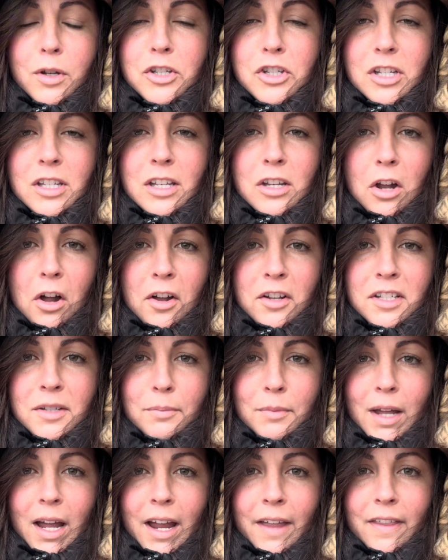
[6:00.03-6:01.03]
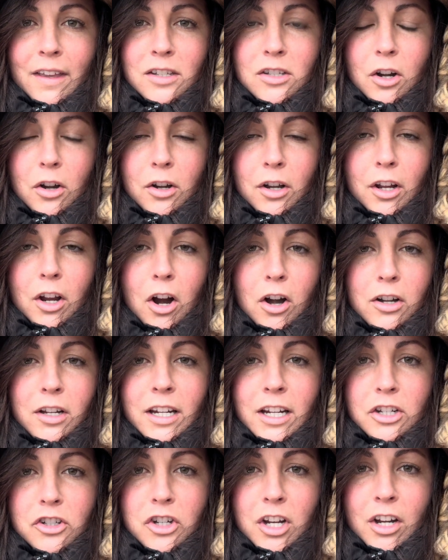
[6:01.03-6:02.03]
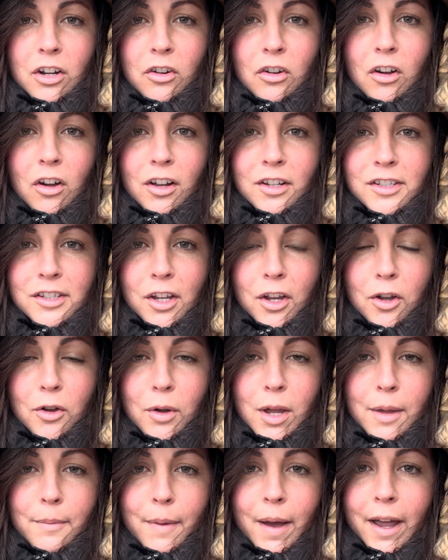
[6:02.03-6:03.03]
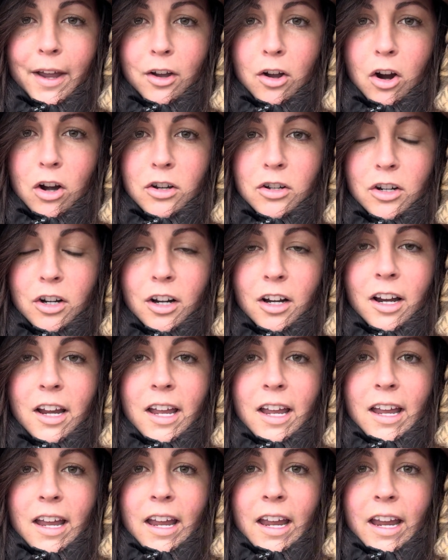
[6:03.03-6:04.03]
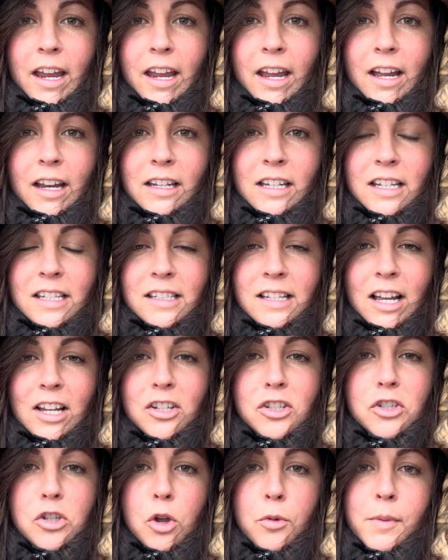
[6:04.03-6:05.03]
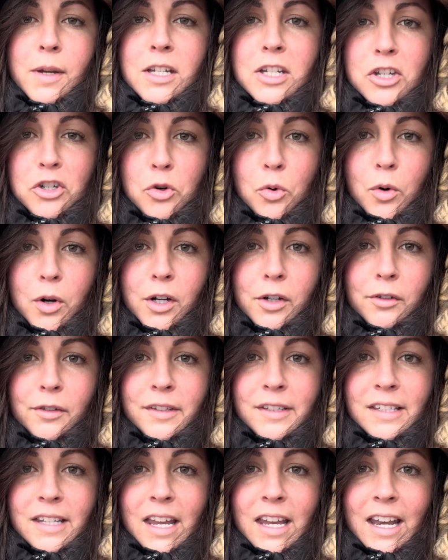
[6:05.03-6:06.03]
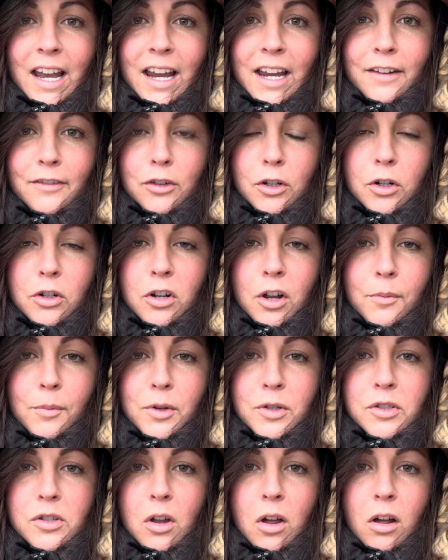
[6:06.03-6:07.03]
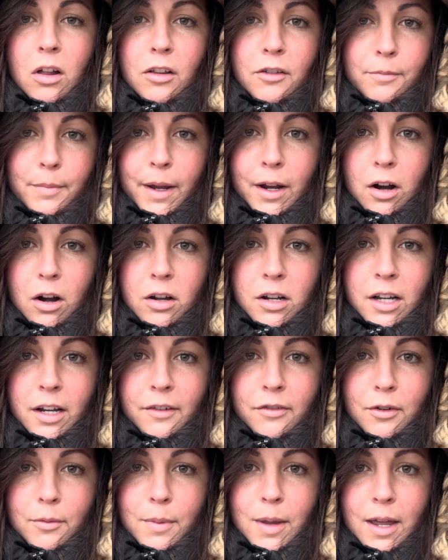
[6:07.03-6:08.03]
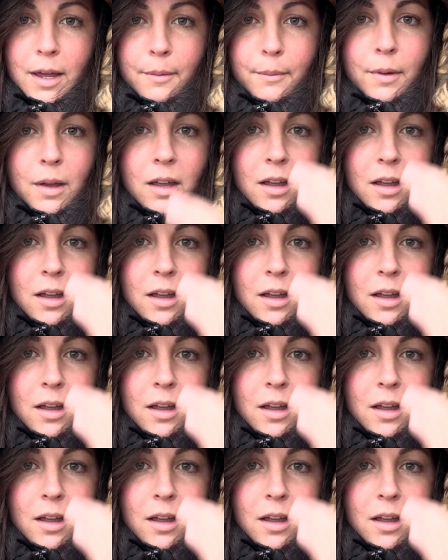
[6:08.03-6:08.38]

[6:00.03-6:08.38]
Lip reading: just an awesome guy that started a gardening channel, also M.I. Gardner, and he's got so many tutorials, and I have learned almost all of my gardening from him